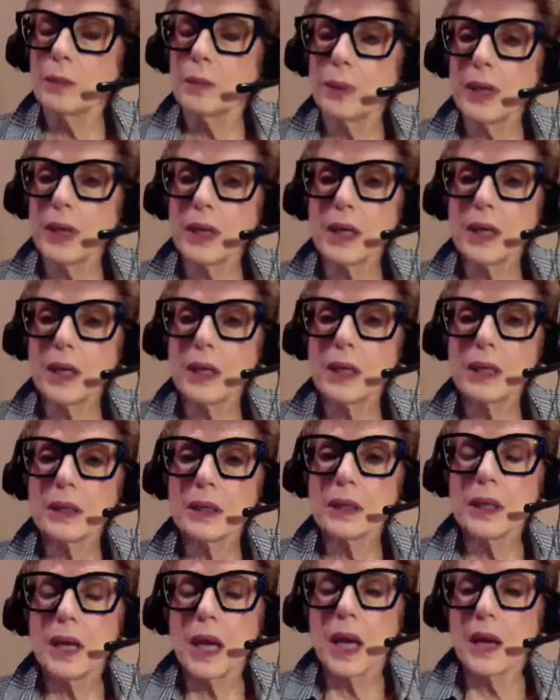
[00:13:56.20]
but
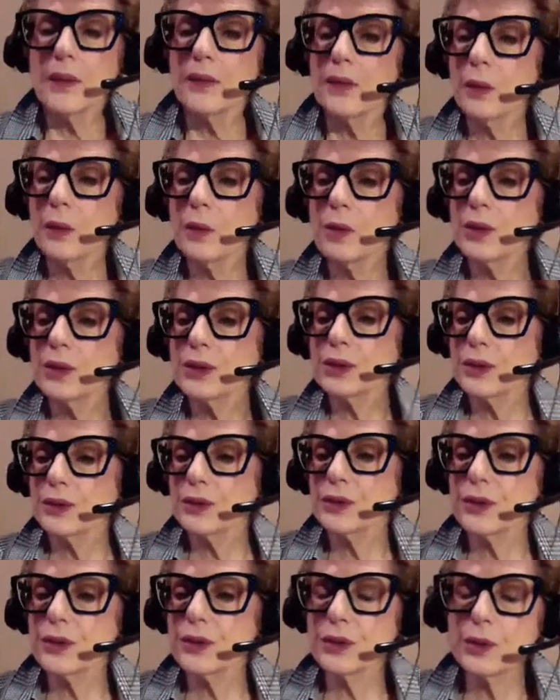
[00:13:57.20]
they were as
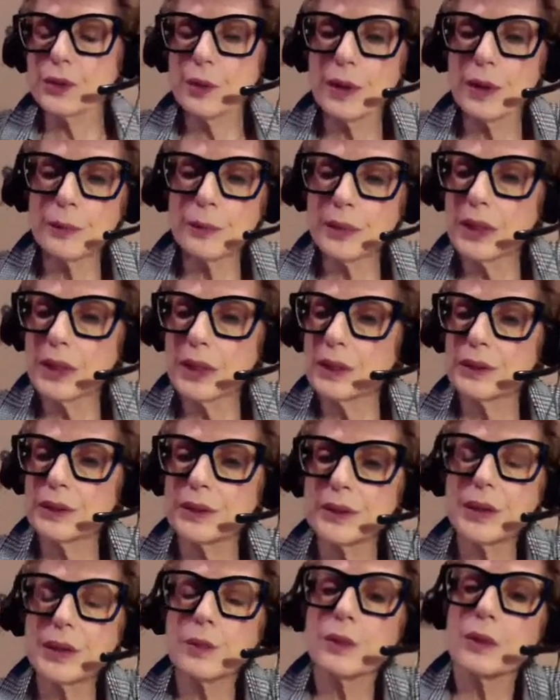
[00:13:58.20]
concerned about me
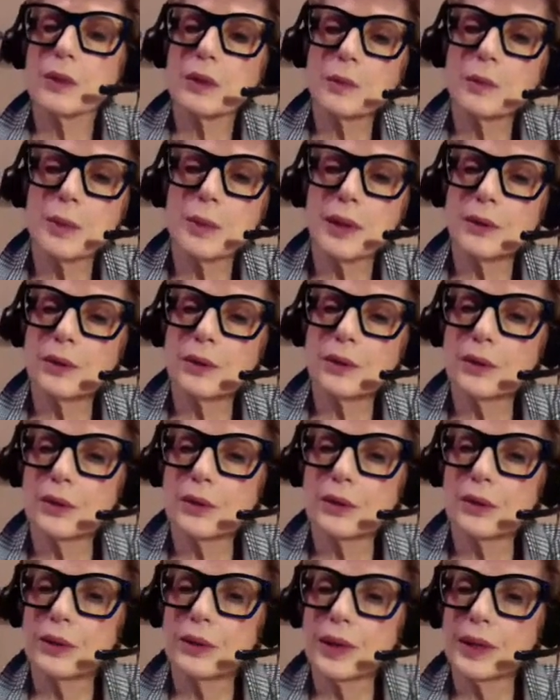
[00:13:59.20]
as they were about
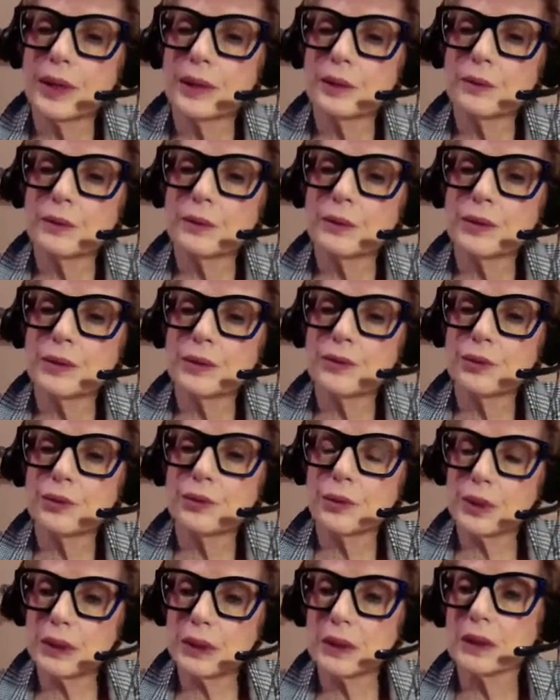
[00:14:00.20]
her, and it was
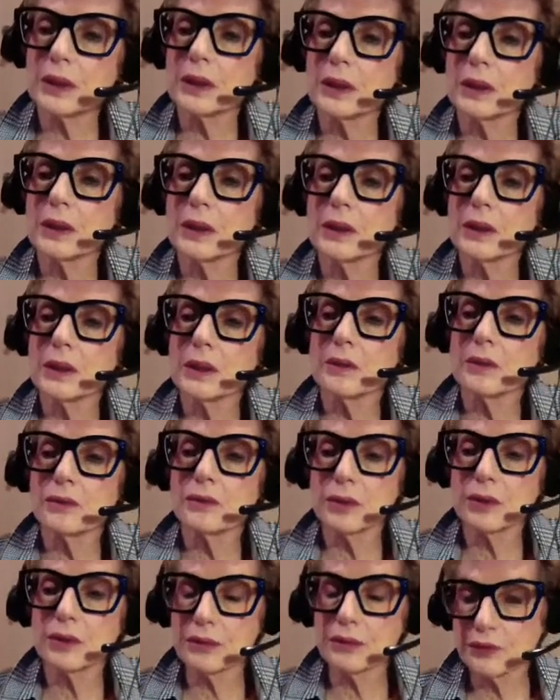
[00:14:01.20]
really
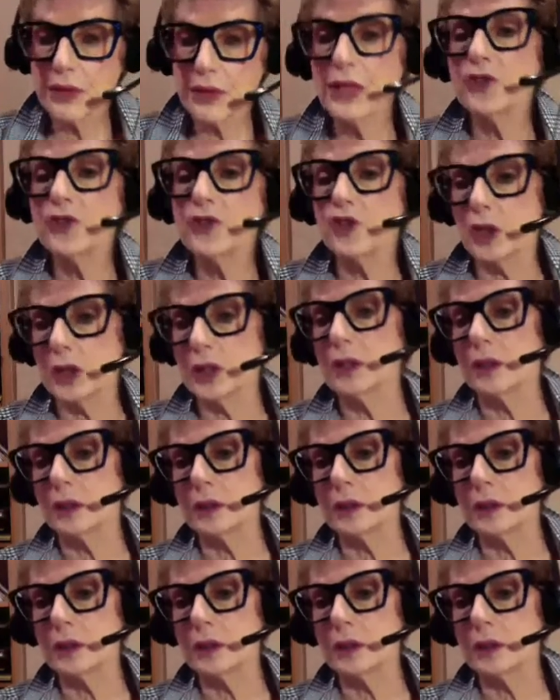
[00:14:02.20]
refreshing